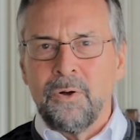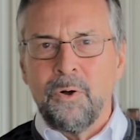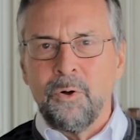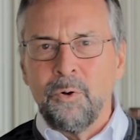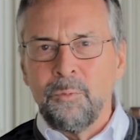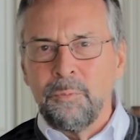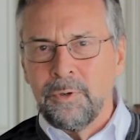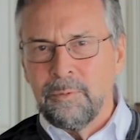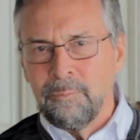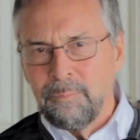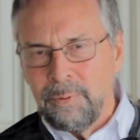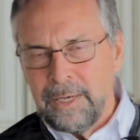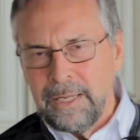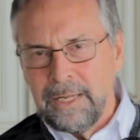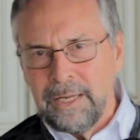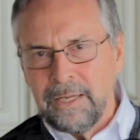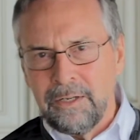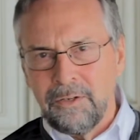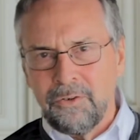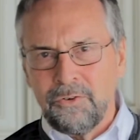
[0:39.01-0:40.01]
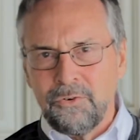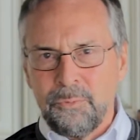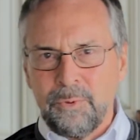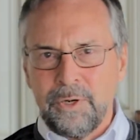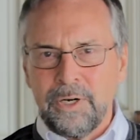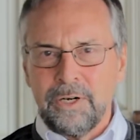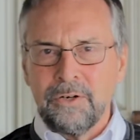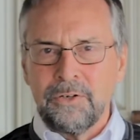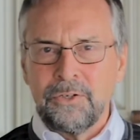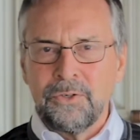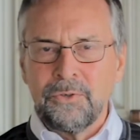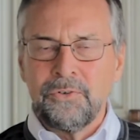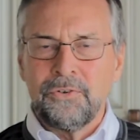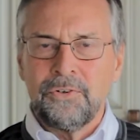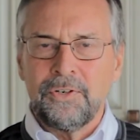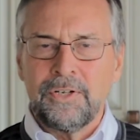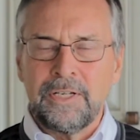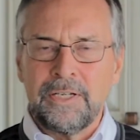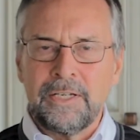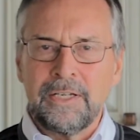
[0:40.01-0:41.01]
open plans where you
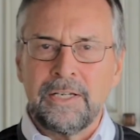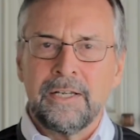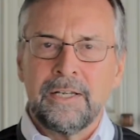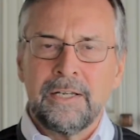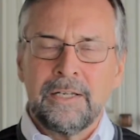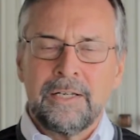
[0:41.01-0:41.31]
see